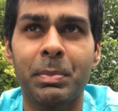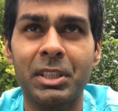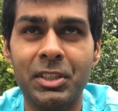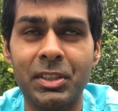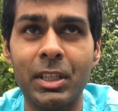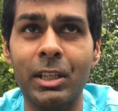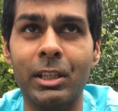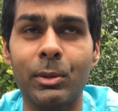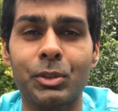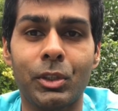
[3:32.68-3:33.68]
But
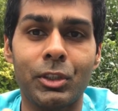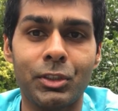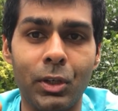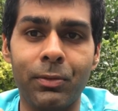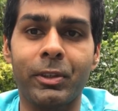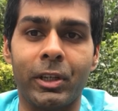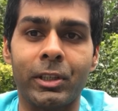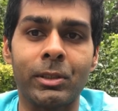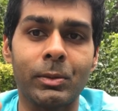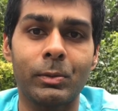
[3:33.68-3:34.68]
still, he was on the soft
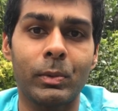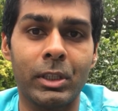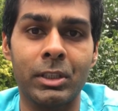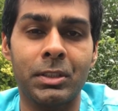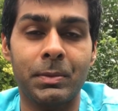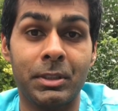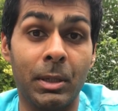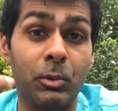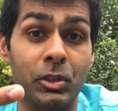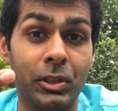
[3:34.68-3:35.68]
tyre, whereas
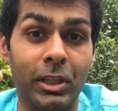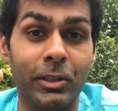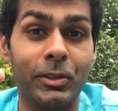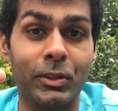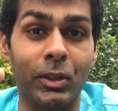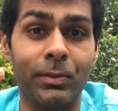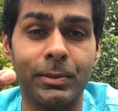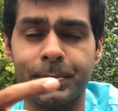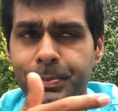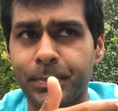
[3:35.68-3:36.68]
Seb was on the ultra soft.
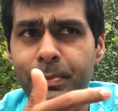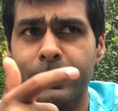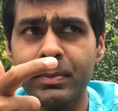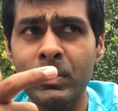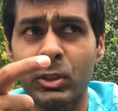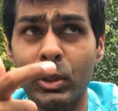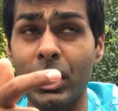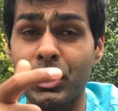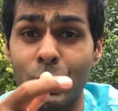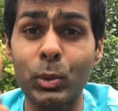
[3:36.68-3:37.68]
So
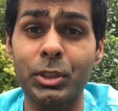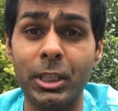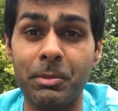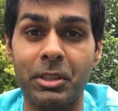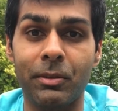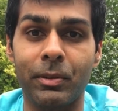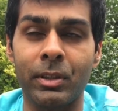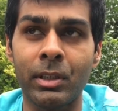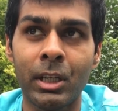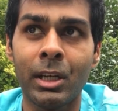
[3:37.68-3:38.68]
that's 2 steps
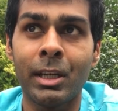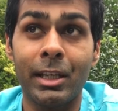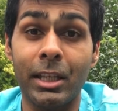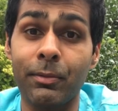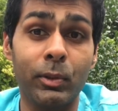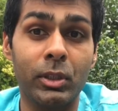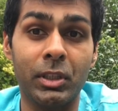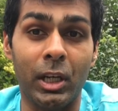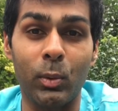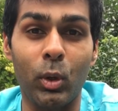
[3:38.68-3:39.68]
different, and therefore the
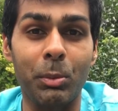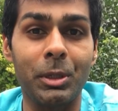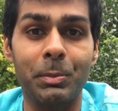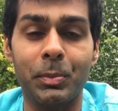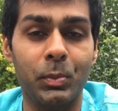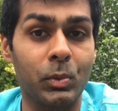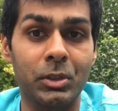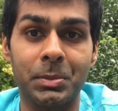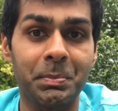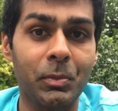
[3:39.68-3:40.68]
tyre warm-up
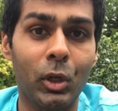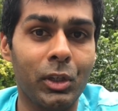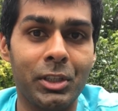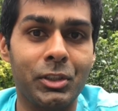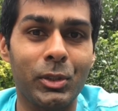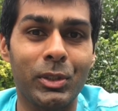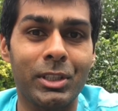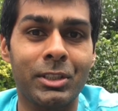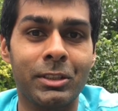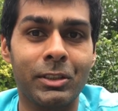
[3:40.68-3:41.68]
was not as good
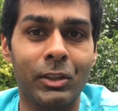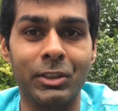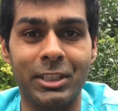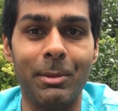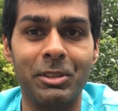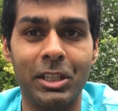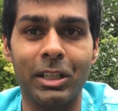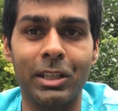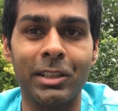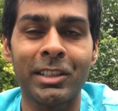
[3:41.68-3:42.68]
as on Seb's
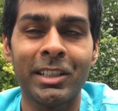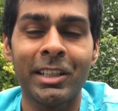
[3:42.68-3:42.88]
car.